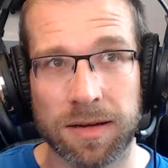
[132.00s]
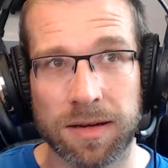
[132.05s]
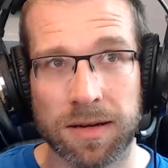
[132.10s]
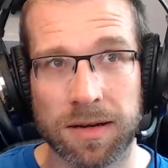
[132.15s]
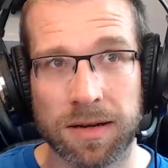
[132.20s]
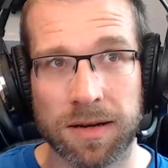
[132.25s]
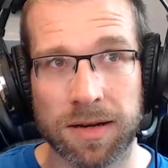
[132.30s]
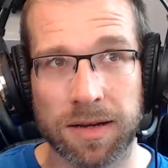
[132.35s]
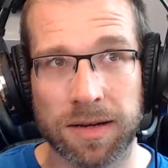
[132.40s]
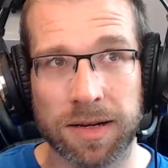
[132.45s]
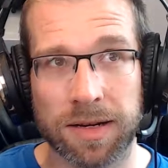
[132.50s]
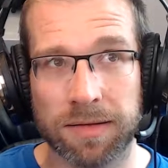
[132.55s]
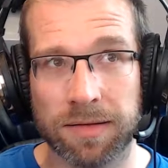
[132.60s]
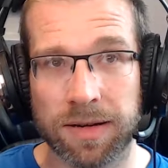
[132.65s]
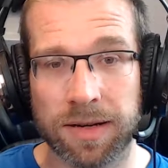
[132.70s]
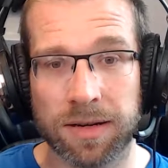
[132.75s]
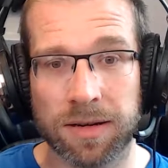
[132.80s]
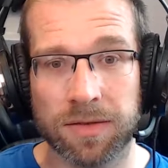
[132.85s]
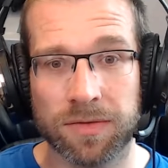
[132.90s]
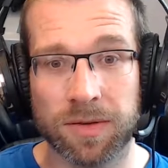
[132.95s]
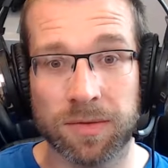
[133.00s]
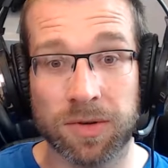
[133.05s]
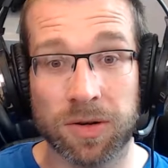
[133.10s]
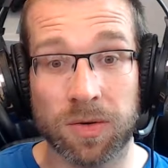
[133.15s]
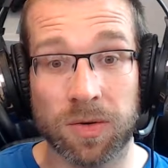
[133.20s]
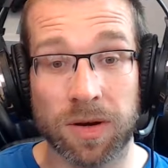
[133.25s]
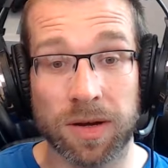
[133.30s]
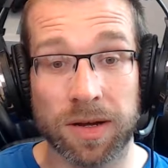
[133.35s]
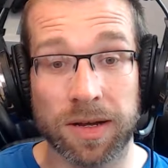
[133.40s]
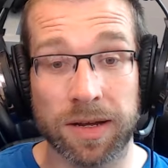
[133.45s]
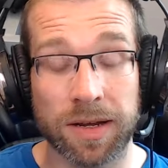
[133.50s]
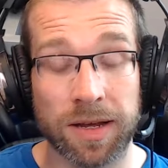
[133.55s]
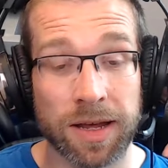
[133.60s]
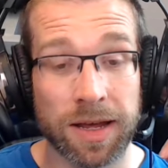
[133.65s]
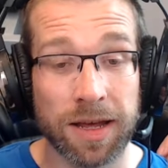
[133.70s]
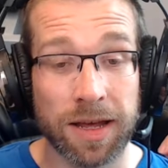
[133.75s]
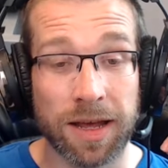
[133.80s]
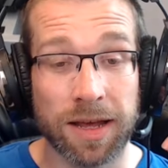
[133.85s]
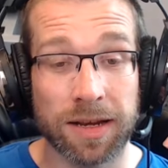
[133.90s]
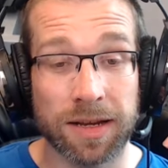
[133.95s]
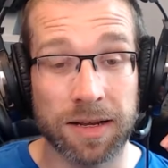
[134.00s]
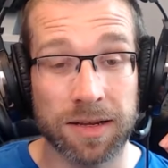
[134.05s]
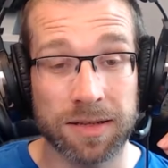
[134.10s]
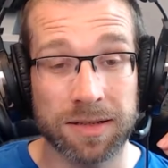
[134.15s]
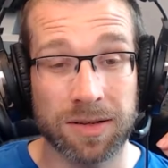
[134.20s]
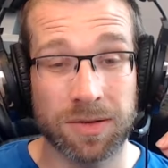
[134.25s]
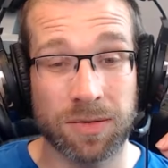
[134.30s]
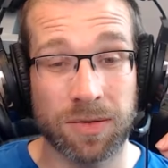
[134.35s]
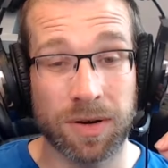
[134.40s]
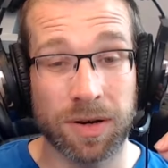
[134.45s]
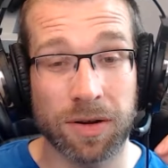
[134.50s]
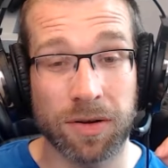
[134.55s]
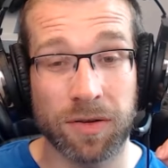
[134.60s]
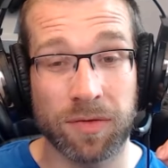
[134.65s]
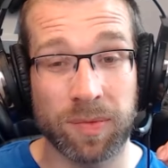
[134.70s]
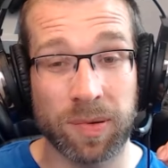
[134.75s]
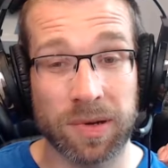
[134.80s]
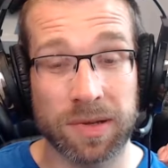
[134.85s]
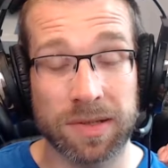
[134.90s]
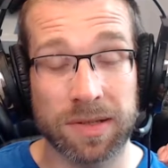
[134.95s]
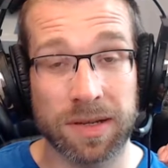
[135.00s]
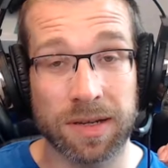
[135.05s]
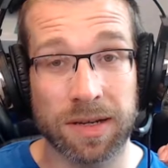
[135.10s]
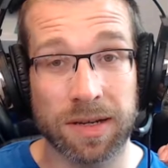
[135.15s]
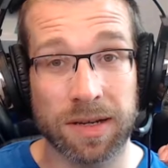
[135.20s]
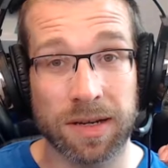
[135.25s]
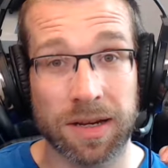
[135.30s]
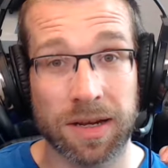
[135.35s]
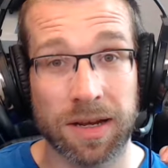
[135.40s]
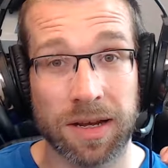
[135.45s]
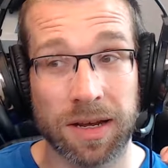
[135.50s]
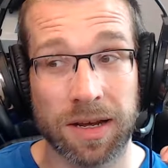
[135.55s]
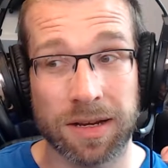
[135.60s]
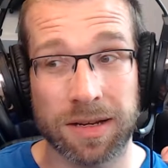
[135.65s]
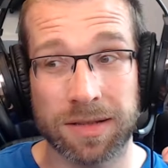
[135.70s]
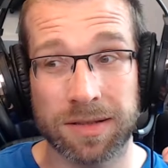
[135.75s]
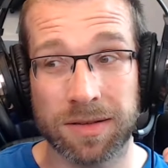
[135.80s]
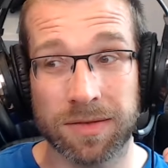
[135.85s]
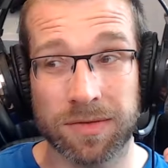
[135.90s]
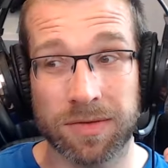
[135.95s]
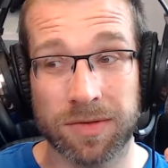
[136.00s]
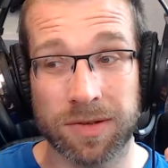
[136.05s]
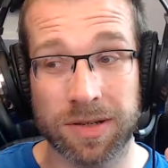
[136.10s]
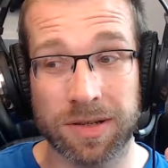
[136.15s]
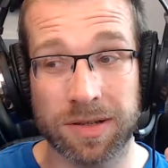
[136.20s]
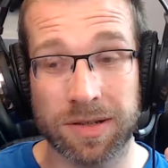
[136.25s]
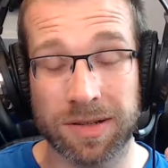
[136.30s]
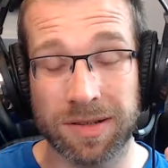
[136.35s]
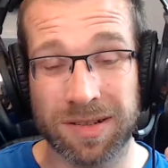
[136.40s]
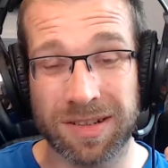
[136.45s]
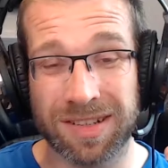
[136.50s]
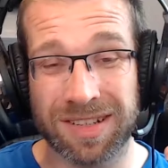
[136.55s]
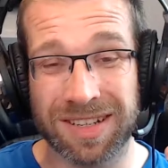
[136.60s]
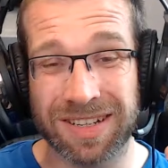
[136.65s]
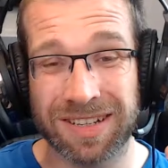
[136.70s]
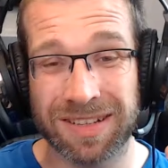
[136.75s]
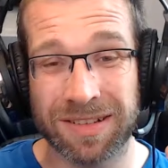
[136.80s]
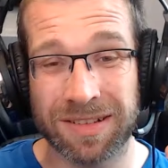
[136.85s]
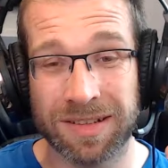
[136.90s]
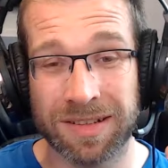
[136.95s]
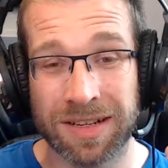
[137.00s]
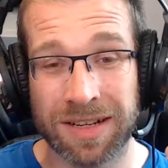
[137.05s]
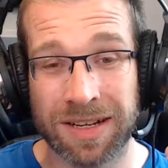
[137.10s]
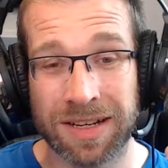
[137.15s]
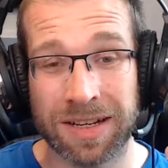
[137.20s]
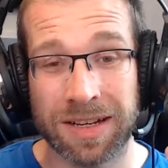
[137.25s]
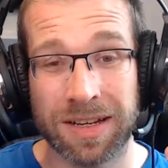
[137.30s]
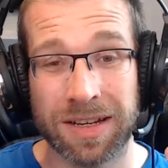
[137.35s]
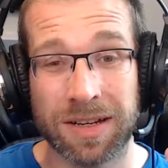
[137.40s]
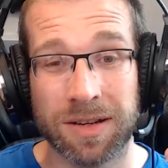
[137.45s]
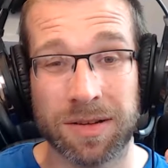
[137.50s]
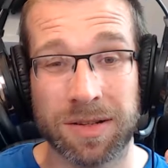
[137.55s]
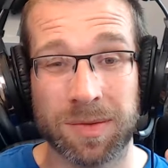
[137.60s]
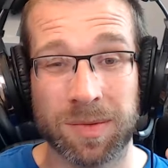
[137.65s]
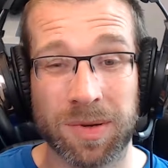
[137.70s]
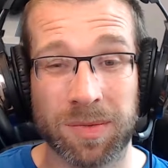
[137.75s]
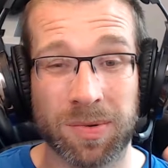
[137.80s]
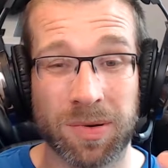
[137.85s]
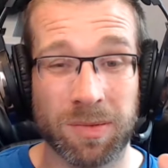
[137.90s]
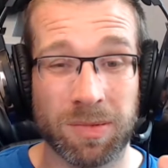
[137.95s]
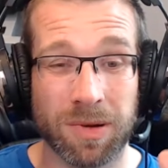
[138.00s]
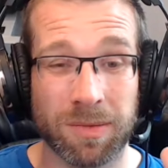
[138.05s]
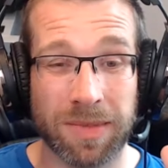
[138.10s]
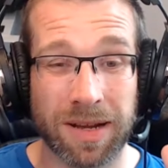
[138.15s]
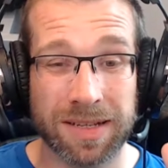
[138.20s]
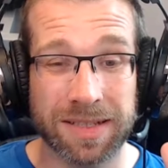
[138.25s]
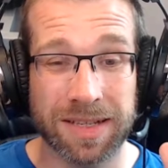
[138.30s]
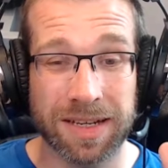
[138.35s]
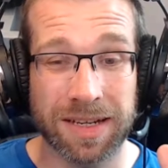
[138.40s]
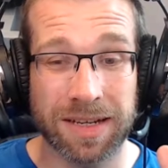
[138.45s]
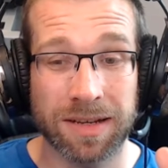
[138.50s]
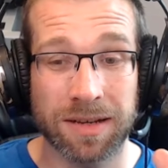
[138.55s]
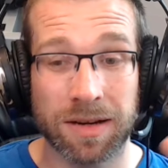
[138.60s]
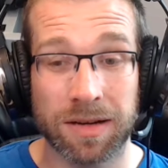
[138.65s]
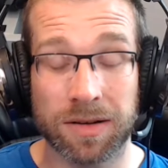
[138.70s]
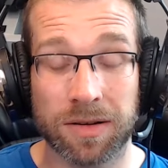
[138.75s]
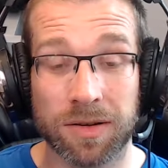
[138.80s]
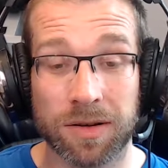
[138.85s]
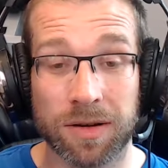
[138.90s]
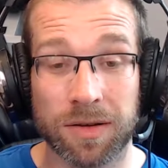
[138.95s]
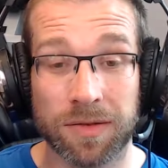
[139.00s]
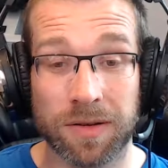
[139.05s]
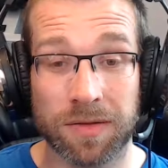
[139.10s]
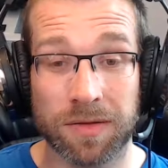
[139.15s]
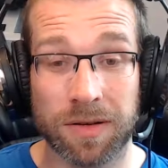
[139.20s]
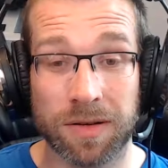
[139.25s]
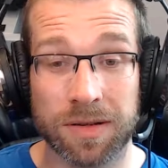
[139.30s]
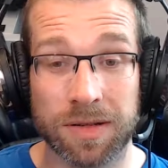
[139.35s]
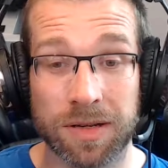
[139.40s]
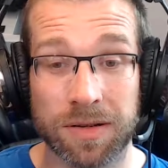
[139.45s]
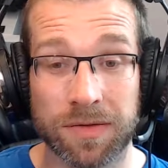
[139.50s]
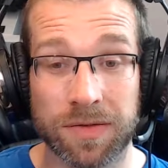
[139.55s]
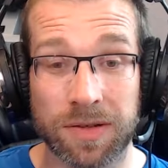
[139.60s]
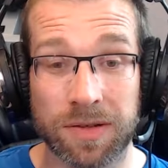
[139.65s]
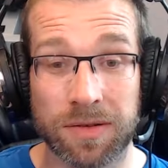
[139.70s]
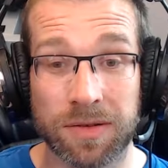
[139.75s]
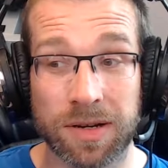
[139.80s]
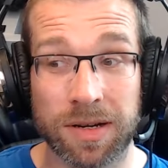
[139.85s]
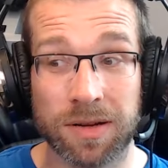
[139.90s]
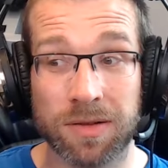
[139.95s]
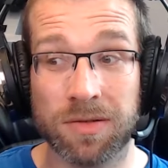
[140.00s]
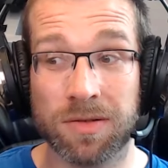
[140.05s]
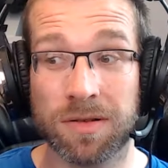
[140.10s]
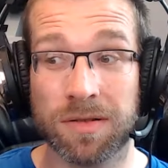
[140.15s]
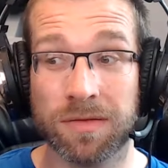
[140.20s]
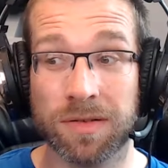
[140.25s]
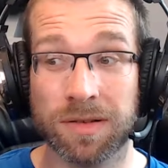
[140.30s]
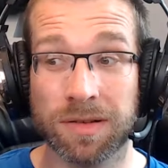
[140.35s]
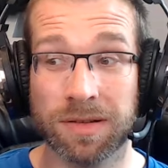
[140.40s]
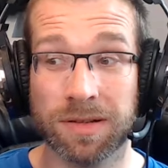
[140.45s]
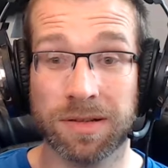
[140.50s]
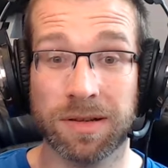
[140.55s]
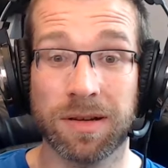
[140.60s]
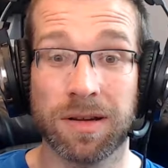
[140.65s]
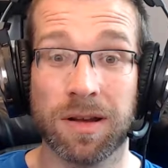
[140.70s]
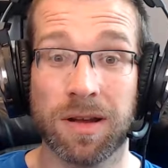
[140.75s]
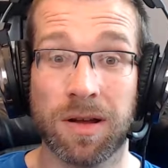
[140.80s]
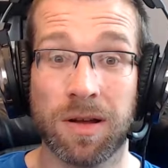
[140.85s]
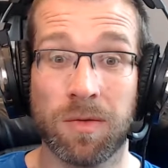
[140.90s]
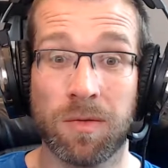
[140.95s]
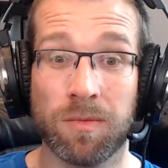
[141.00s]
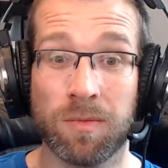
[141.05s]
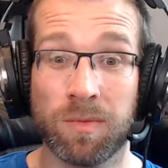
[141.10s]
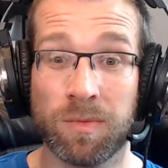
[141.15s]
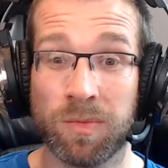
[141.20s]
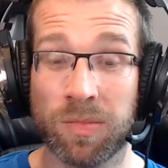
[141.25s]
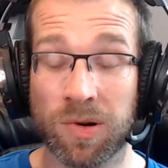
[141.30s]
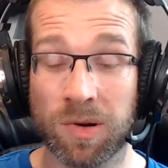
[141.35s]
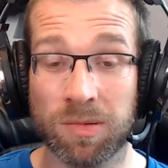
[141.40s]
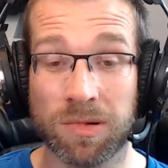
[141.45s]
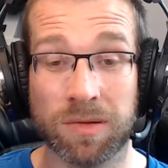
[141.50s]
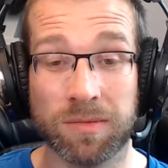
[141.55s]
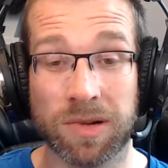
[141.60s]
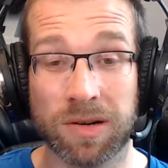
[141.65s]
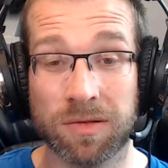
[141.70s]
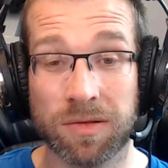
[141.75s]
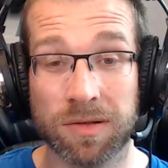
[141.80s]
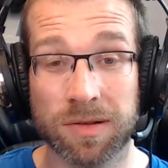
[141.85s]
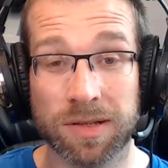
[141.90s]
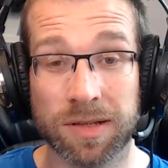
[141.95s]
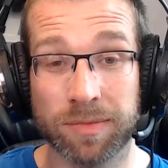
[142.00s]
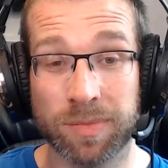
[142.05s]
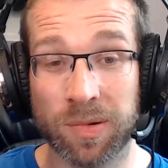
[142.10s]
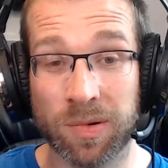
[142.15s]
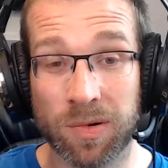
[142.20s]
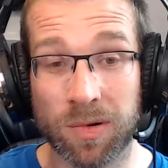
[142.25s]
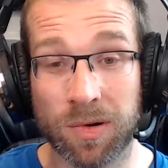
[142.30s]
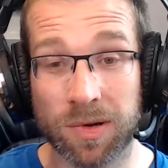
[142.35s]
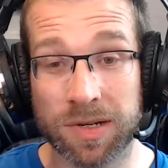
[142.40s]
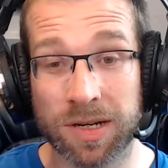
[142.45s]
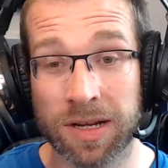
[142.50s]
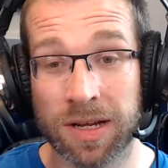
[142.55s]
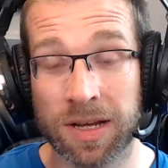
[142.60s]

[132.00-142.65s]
I can hear it now if I'm quiet, and it's quite off-putting, and it's not very good. It's a bit problematic. I don't know if I've got a duff unit or if this is a problem across the board,